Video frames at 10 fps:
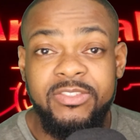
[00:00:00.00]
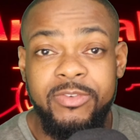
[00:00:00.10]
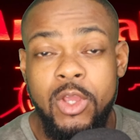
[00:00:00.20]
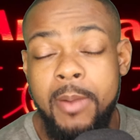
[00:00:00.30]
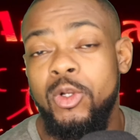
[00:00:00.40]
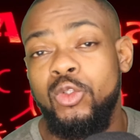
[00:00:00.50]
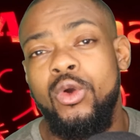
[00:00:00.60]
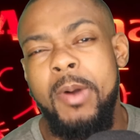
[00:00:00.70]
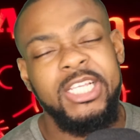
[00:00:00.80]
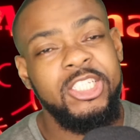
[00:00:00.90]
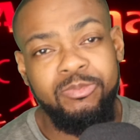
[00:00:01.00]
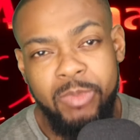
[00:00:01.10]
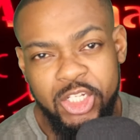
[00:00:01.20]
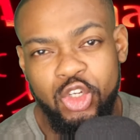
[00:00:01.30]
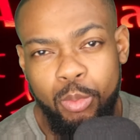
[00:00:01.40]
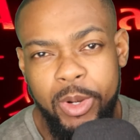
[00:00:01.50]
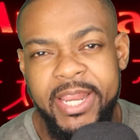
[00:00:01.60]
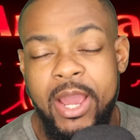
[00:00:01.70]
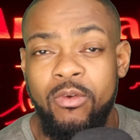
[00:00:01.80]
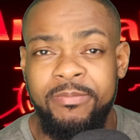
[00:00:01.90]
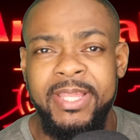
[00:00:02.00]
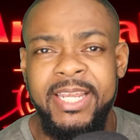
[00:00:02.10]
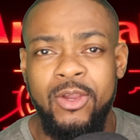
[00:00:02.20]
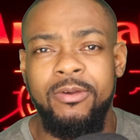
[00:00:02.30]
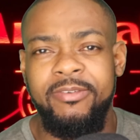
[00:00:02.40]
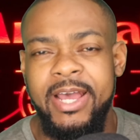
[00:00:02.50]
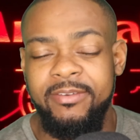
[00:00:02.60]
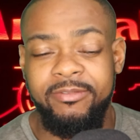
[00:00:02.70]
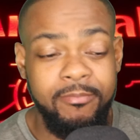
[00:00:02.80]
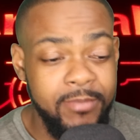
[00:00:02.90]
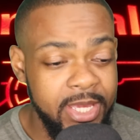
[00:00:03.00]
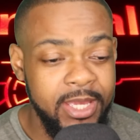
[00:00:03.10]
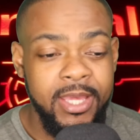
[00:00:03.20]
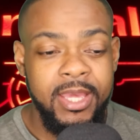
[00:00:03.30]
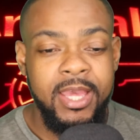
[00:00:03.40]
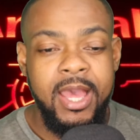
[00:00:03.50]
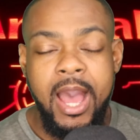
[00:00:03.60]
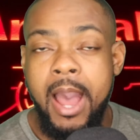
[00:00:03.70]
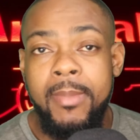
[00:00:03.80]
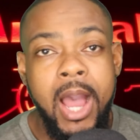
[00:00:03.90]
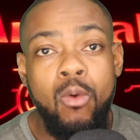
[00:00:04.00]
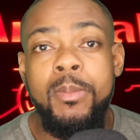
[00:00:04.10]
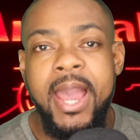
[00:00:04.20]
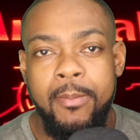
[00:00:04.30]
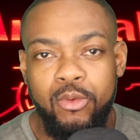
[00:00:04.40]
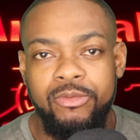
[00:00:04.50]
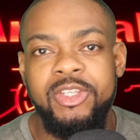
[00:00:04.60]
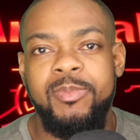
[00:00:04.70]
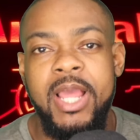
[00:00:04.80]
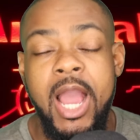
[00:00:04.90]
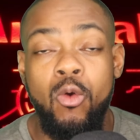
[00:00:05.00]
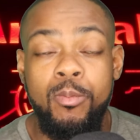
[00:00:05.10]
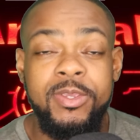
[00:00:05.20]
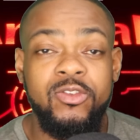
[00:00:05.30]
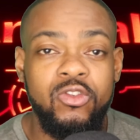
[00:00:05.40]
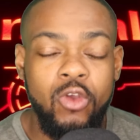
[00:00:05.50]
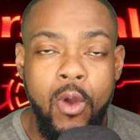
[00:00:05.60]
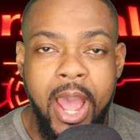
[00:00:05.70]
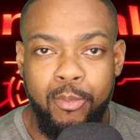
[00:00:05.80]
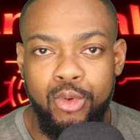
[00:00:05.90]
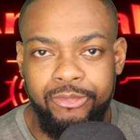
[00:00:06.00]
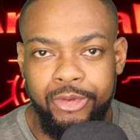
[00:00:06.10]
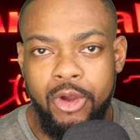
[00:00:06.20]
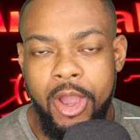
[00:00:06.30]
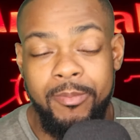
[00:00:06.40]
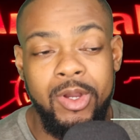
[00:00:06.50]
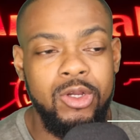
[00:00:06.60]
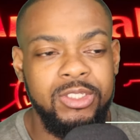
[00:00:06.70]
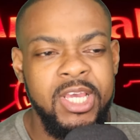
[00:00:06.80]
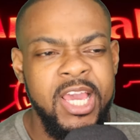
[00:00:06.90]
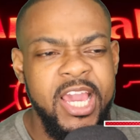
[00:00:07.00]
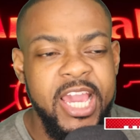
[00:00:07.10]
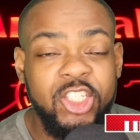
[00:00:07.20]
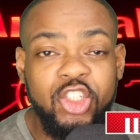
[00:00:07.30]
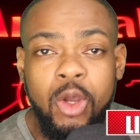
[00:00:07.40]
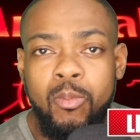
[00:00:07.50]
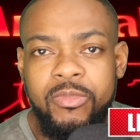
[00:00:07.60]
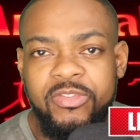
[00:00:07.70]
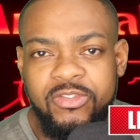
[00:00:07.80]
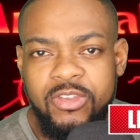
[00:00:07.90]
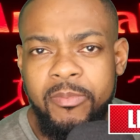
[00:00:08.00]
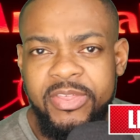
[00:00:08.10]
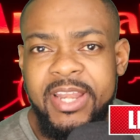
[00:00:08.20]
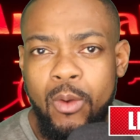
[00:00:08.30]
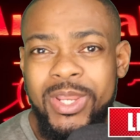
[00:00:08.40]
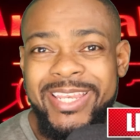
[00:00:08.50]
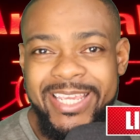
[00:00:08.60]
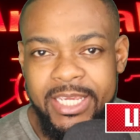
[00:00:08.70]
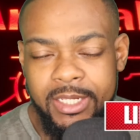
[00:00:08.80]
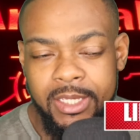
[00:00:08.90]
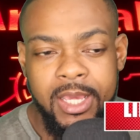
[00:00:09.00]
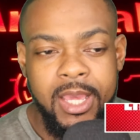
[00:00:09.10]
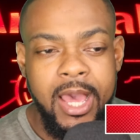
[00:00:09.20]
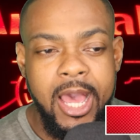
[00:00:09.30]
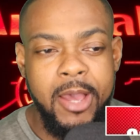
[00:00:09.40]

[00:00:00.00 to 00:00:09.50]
In this video, I'm going to talk about a special player that we've been linked with, and for me, I'll be happy with this player. I'll be so happy if we got him, because it's something that we need.